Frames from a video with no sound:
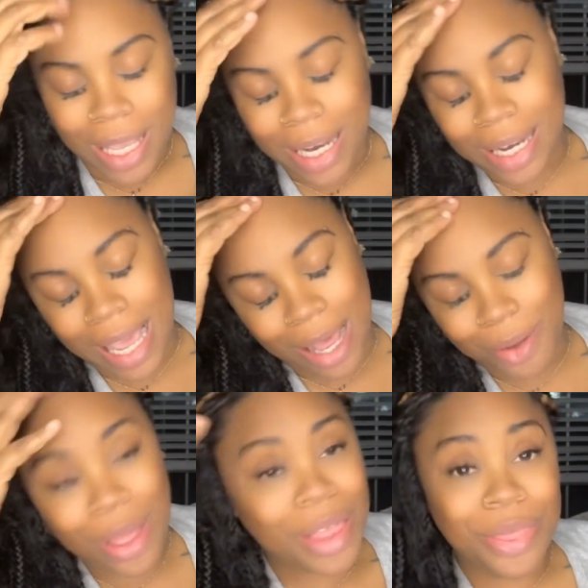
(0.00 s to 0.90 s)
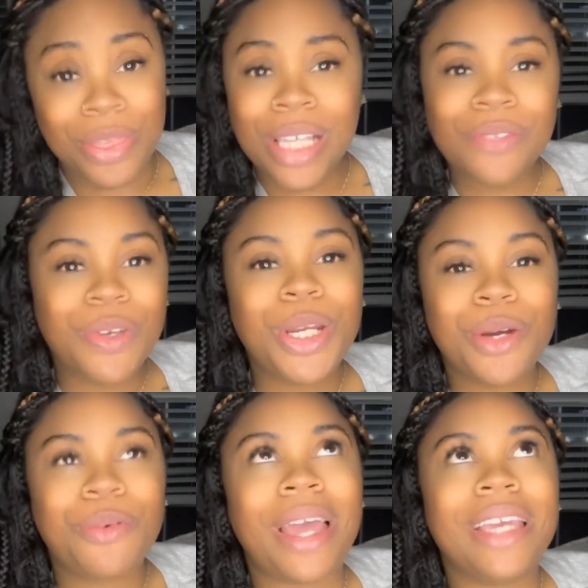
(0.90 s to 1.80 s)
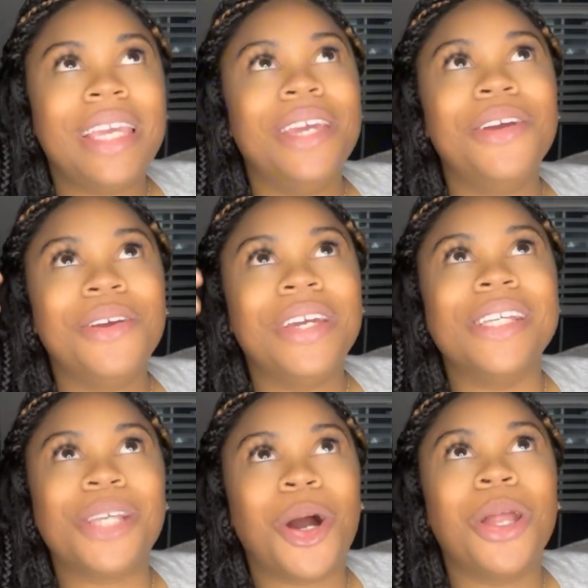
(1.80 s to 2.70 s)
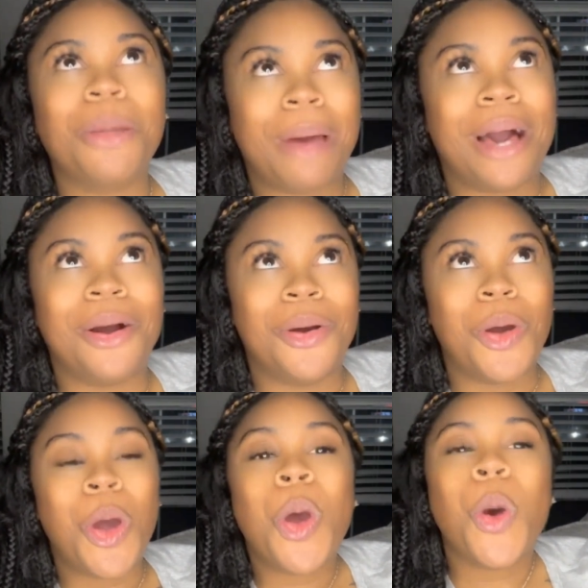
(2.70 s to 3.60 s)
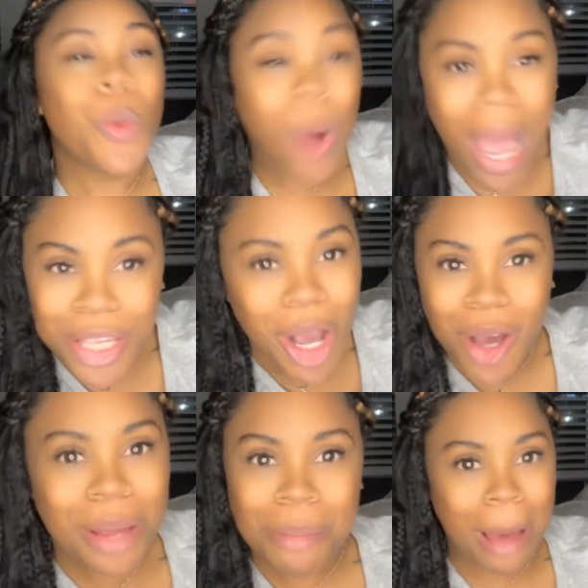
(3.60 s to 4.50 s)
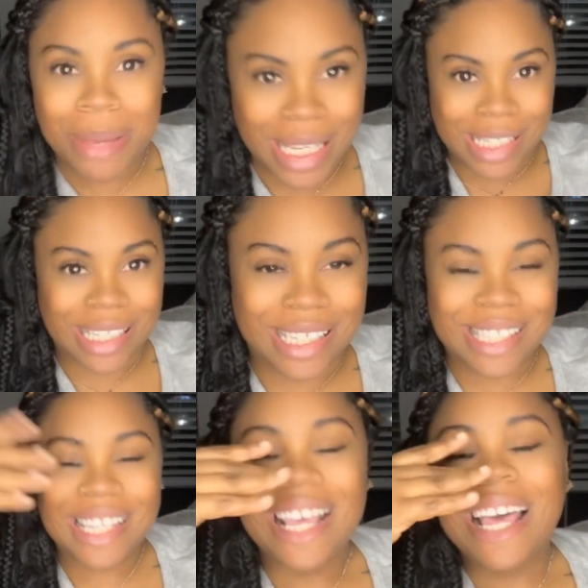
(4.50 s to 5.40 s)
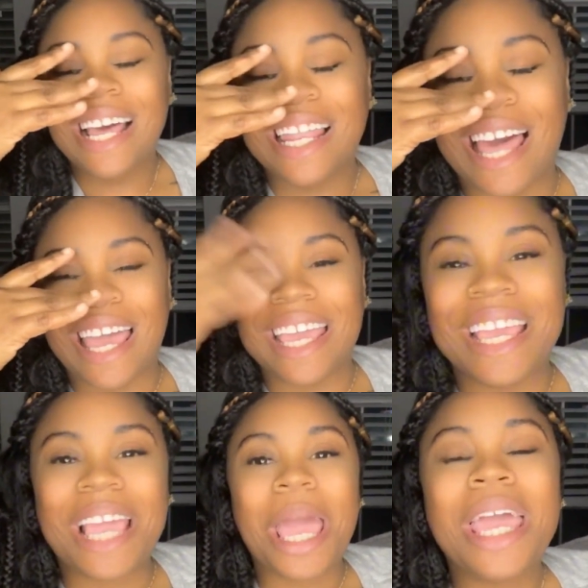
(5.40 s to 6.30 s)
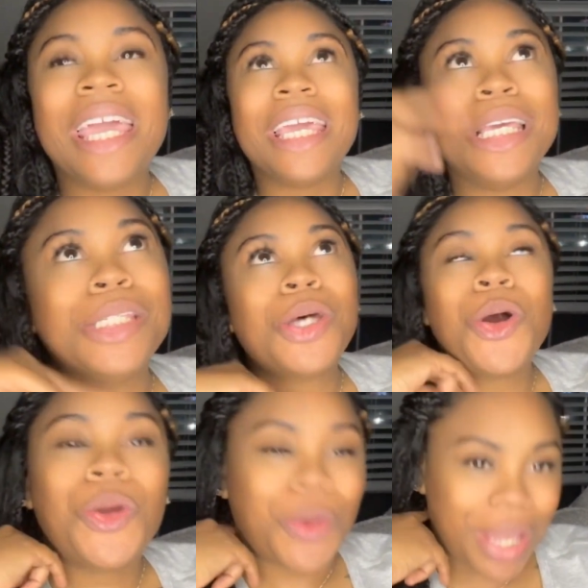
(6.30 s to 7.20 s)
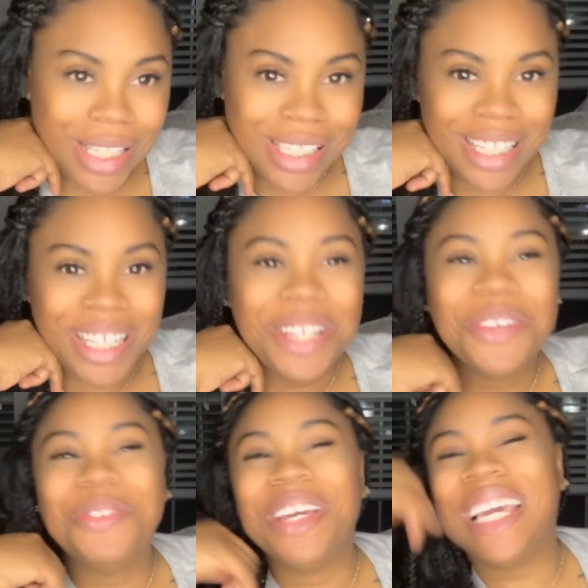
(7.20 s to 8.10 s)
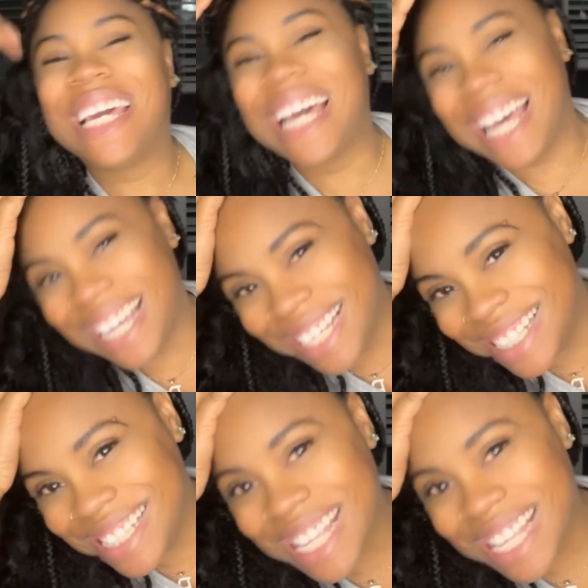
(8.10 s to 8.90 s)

Now, this video right here is all about why y'all in my business. Like, it's so crazy because